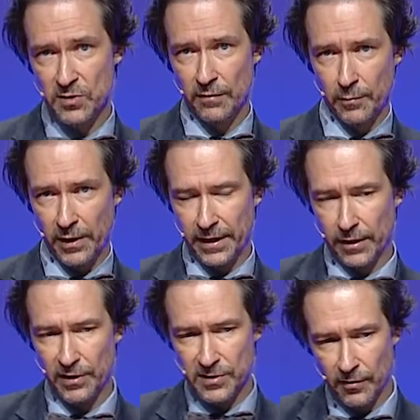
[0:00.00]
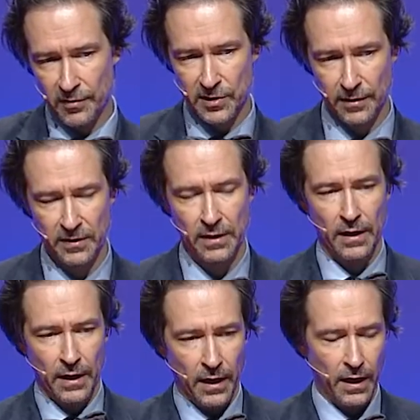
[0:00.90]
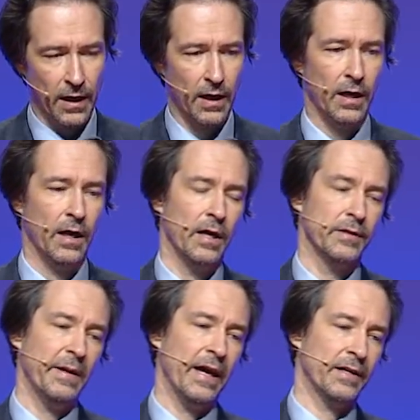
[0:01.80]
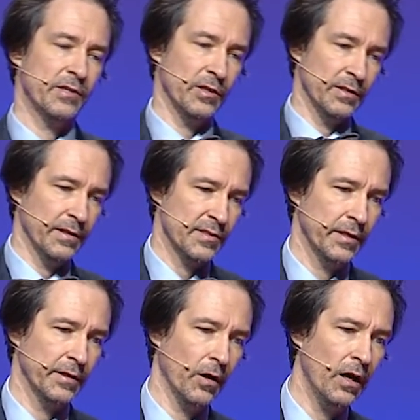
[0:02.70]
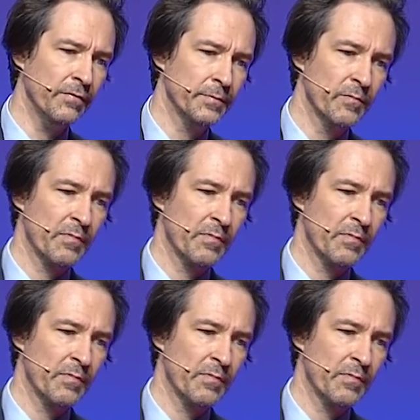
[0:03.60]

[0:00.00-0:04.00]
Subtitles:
So everybody agrees they received the package and send it off.